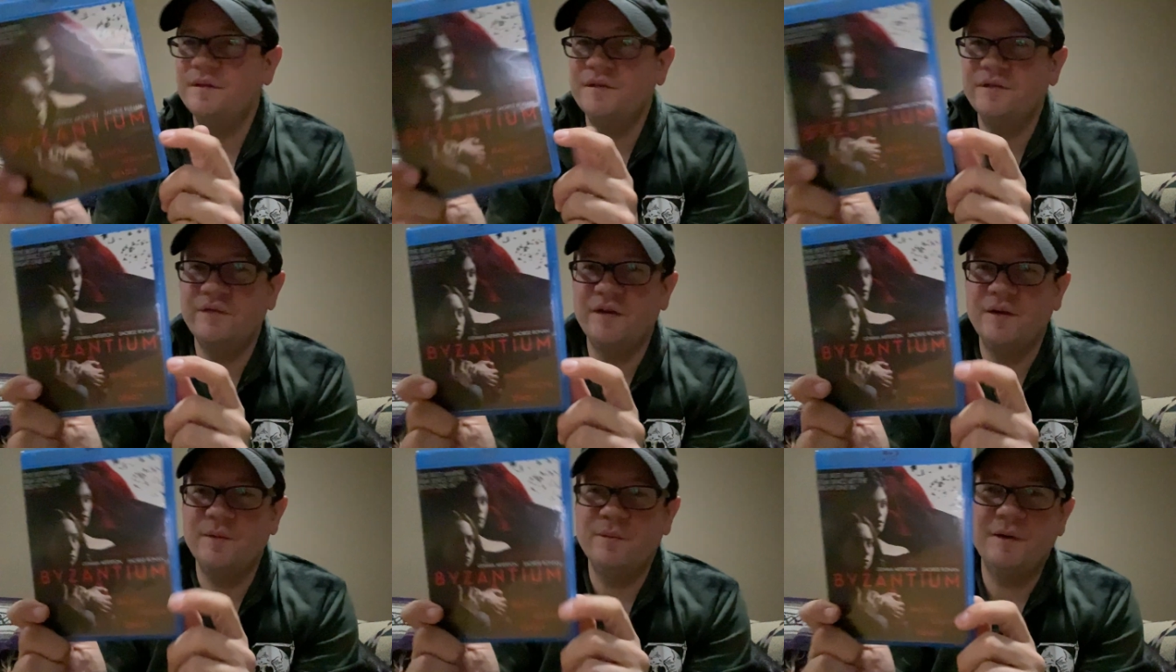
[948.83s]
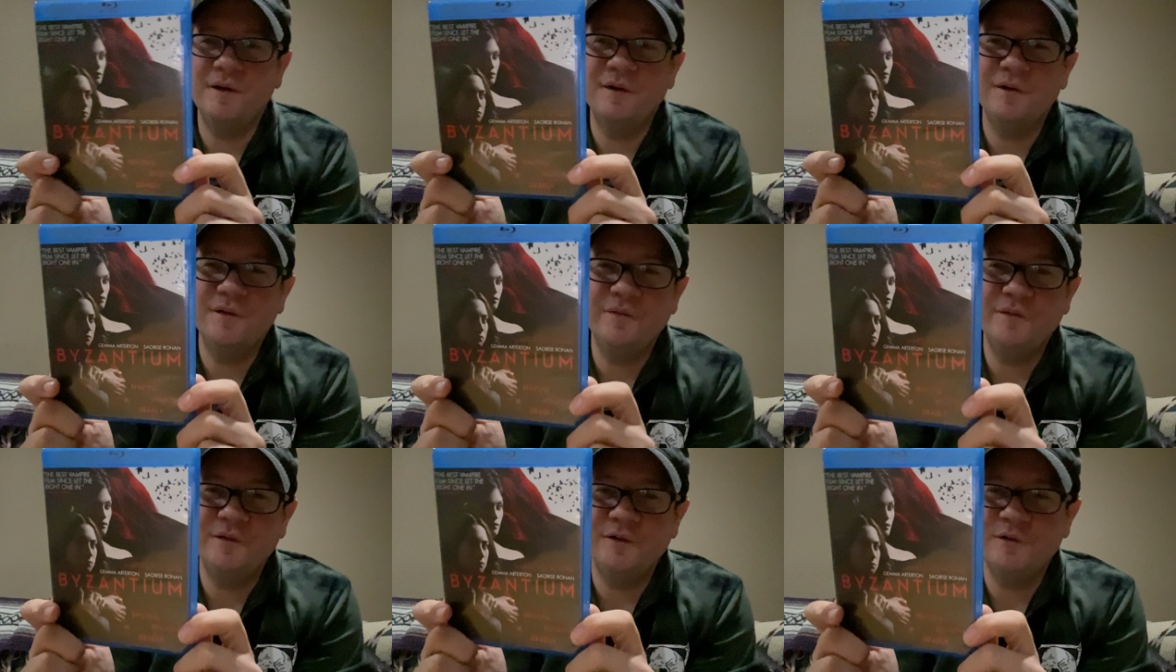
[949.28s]
it's a
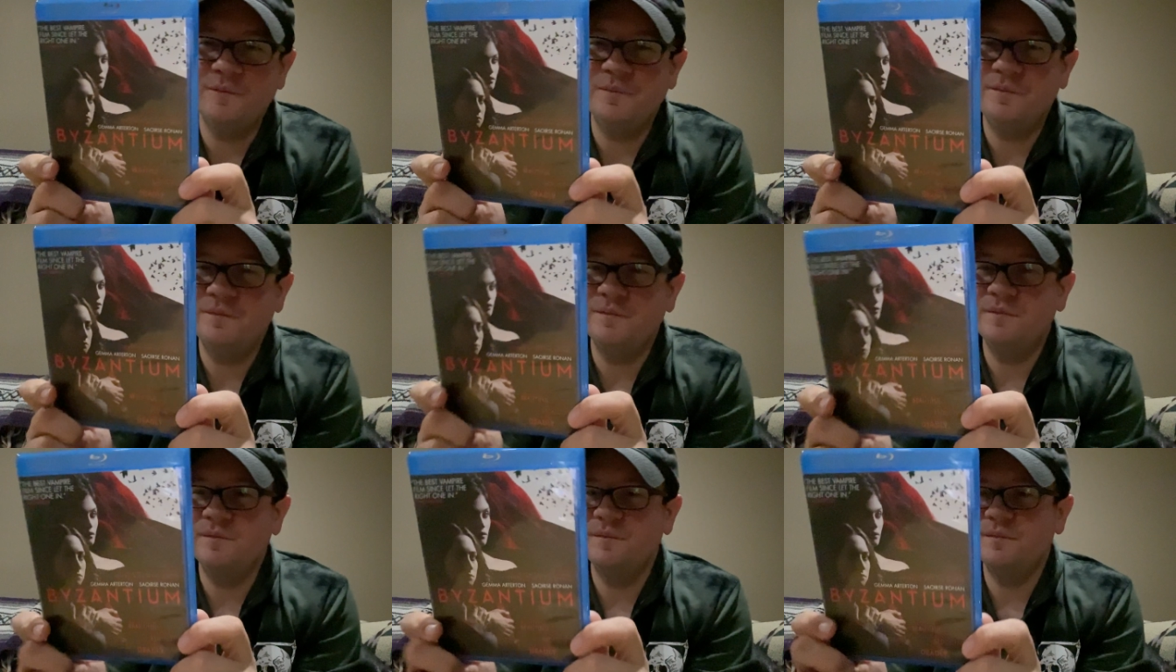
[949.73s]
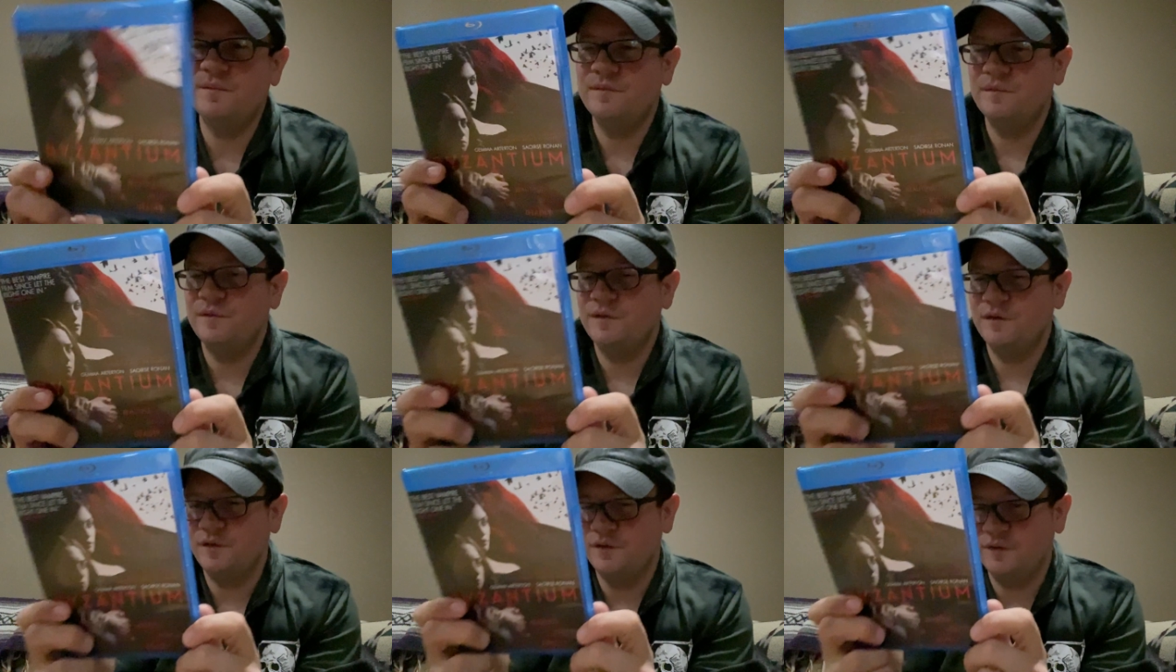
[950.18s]
vampire film.
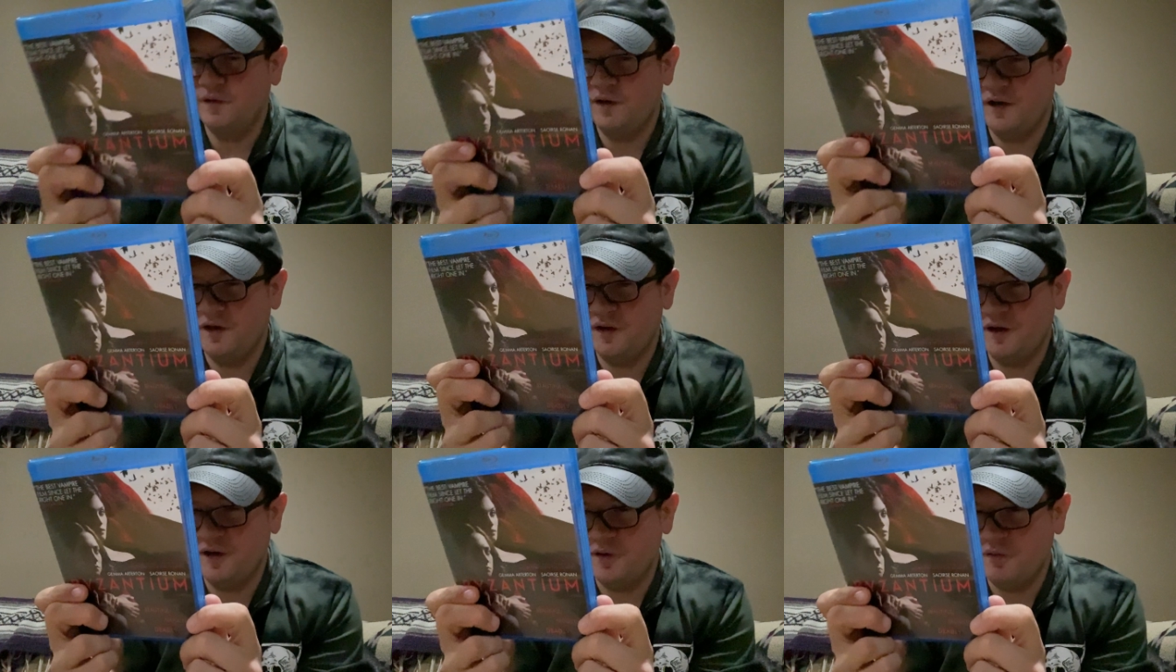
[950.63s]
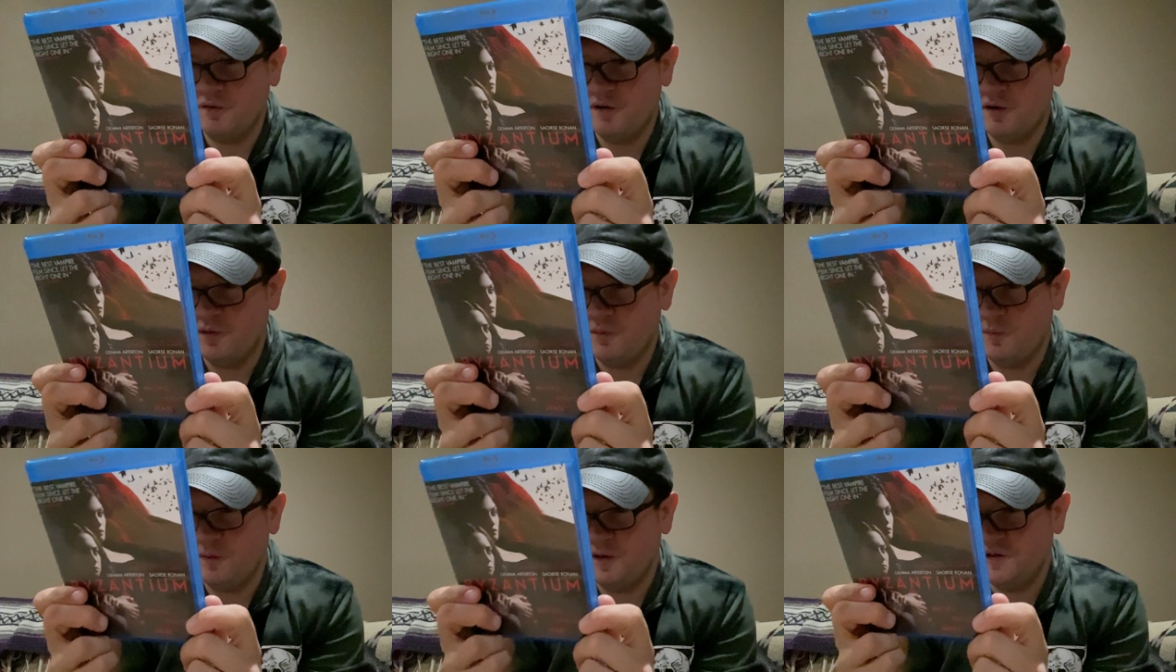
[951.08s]
So I gotta get
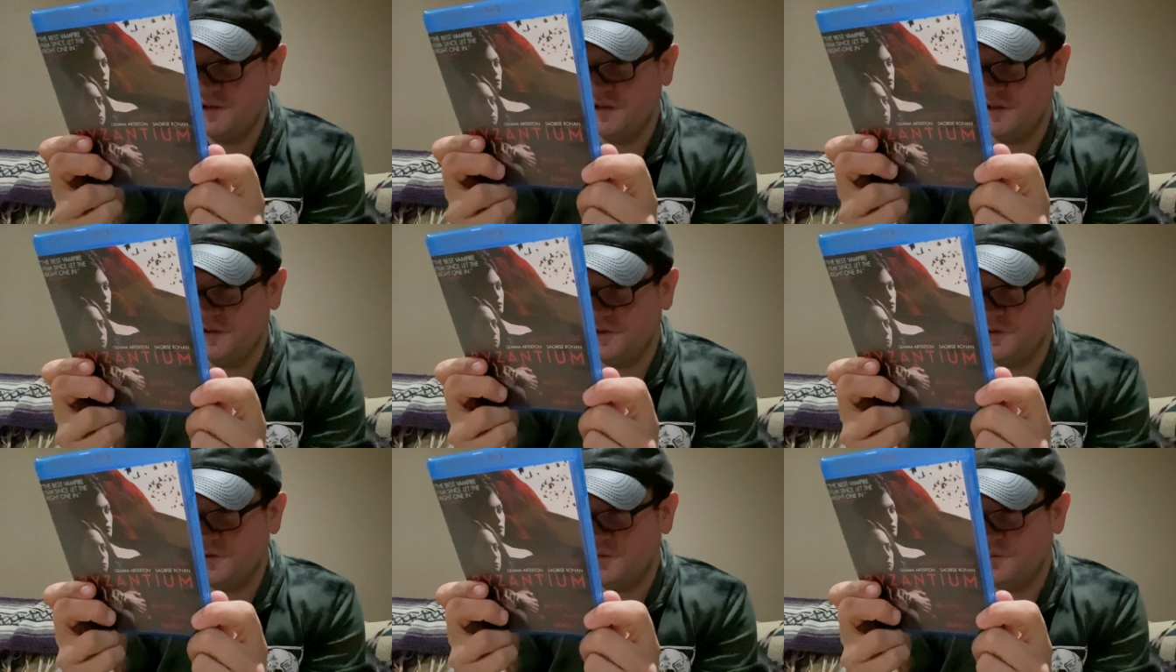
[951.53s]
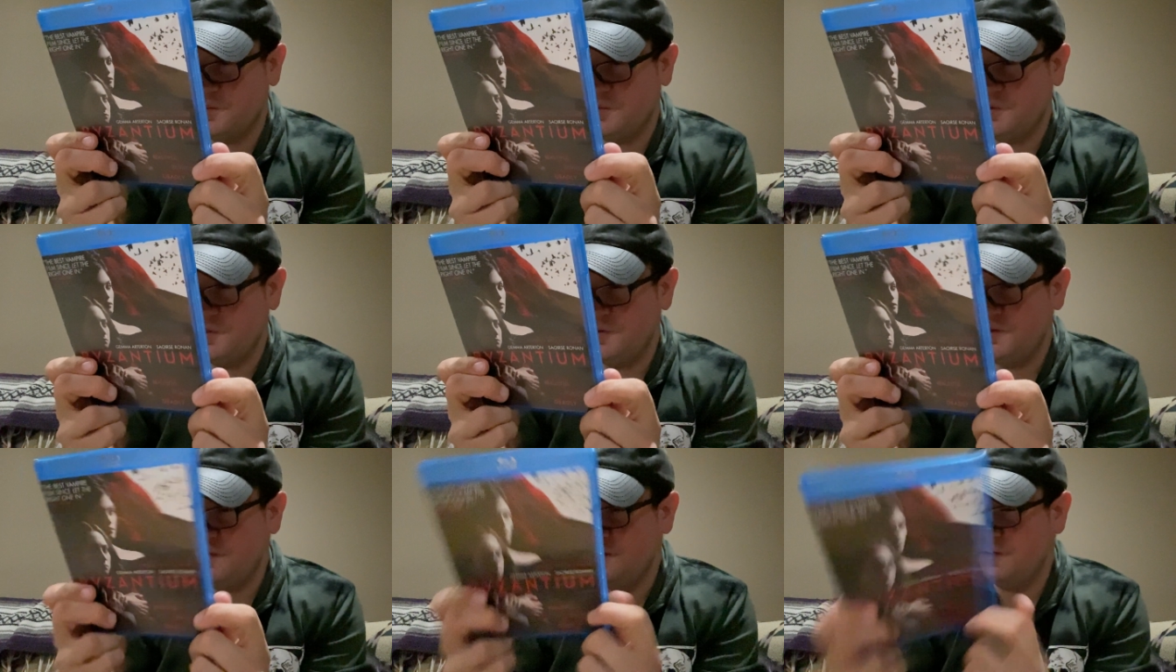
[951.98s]
around to watching this
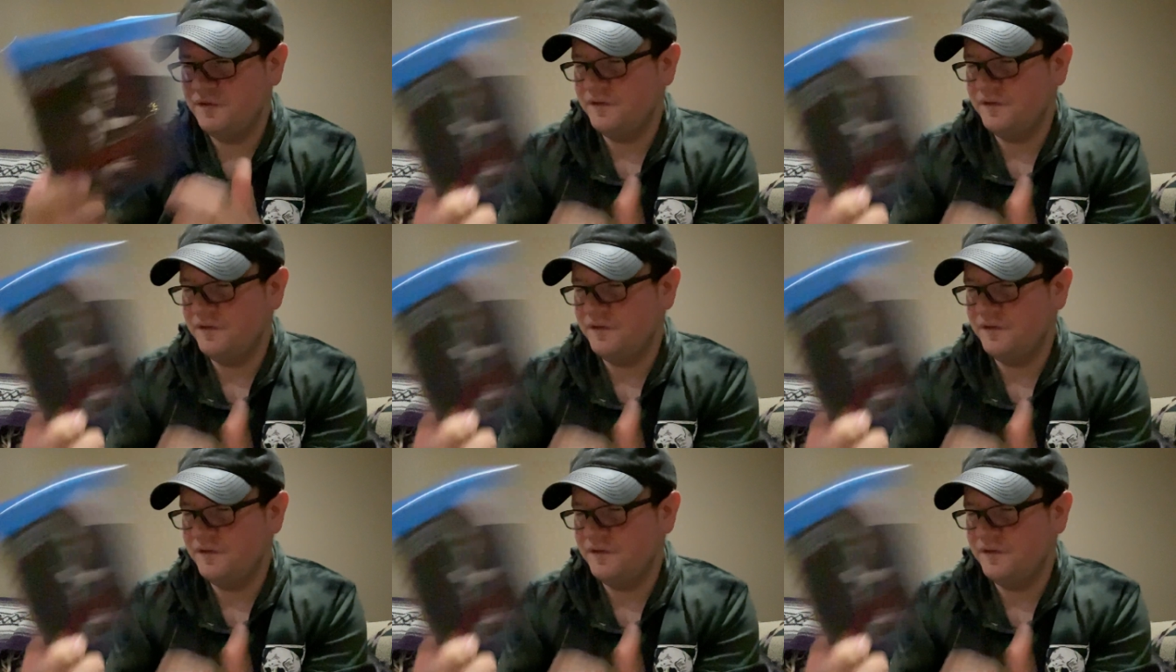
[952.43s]
one.